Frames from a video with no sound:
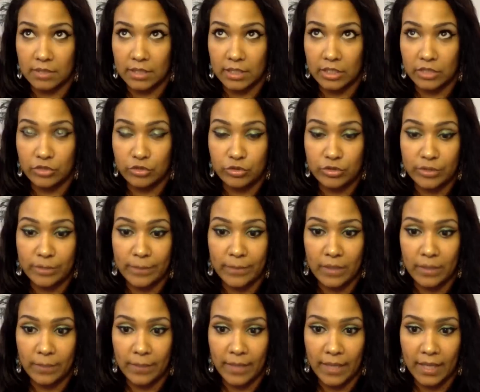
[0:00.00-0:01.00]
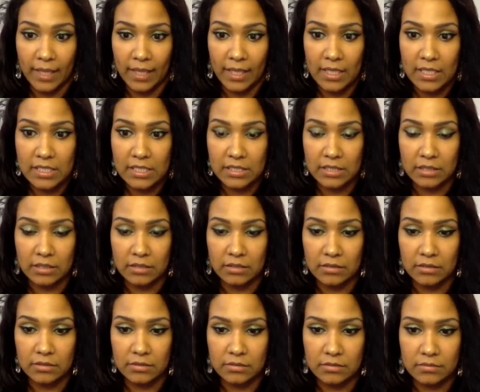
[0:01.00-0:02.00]
they get you some butt pads and
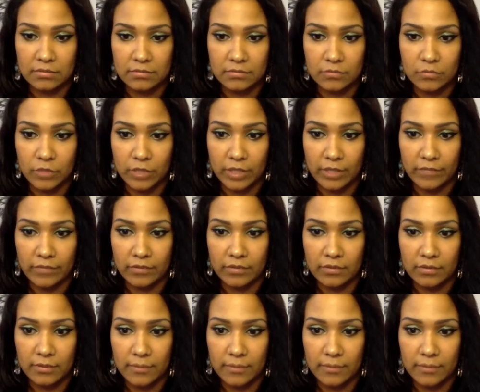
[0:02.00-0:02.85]
whatever